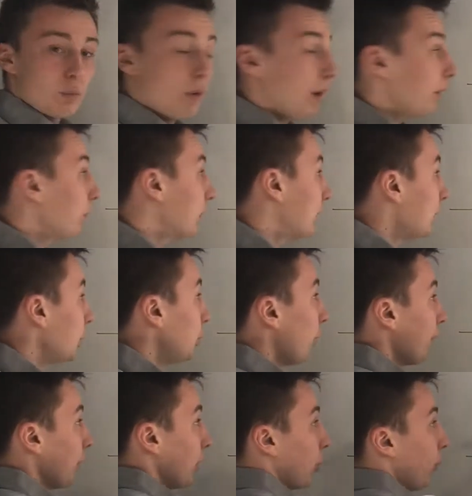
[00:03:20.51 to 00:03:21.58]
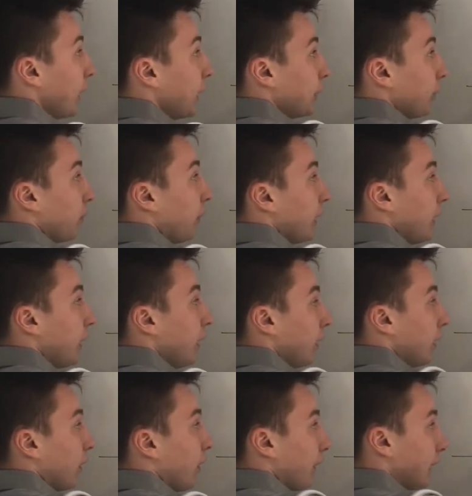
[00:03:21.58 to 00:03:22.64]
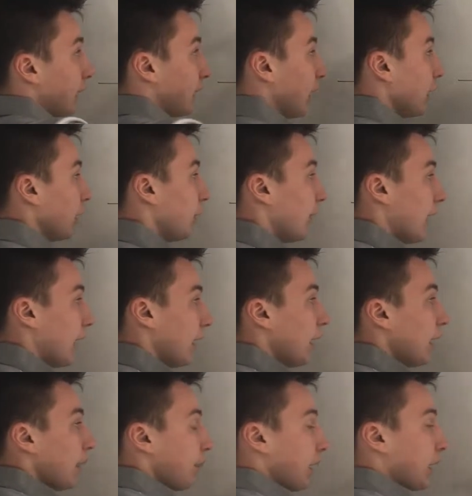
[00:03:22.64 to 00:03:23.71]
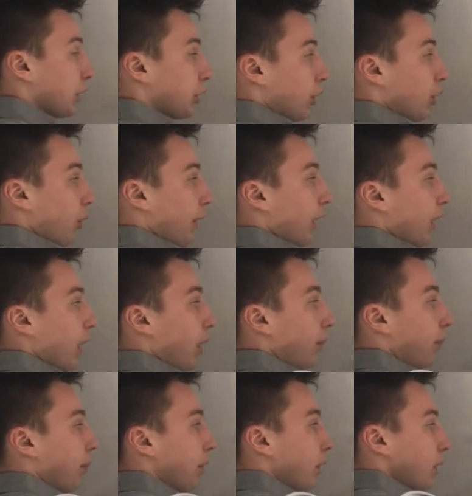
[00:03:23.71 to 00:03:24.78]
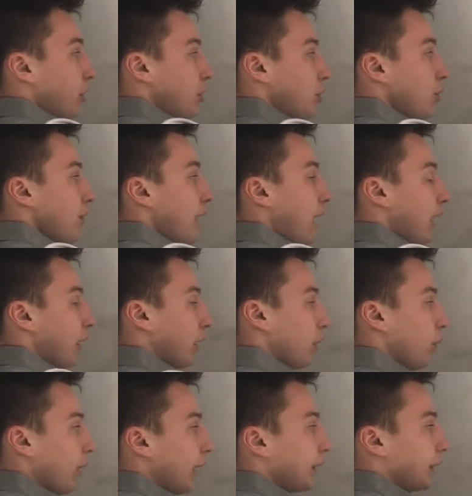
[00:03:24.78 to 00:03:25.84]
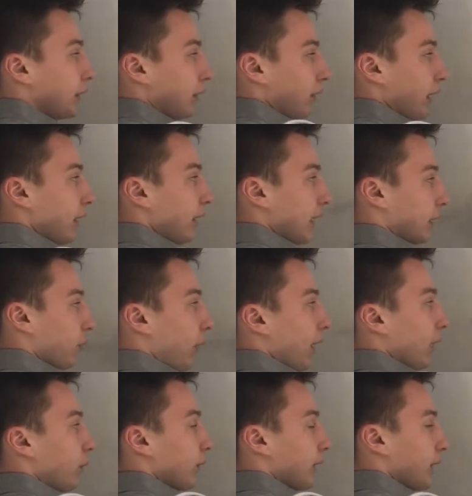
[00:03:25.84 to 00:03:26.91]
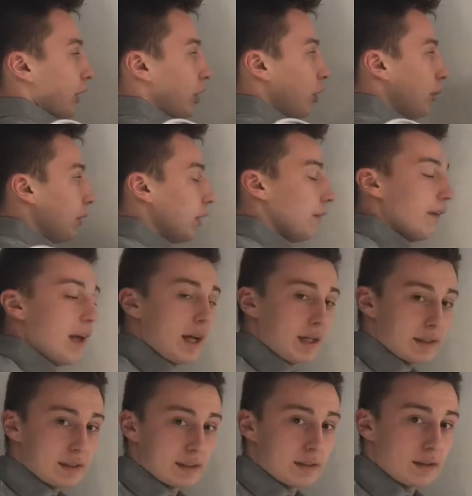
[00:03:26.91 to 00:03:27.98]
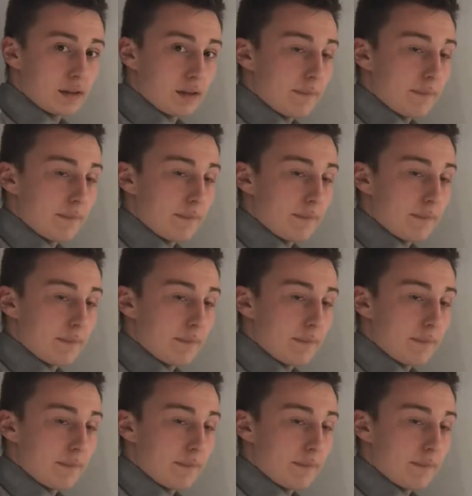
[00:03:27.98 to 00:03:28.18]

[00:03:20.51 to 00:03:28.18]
Well, since you have an equation right here that's telling you that, because you're going up to that equation, right, that's y equals the cube root of x.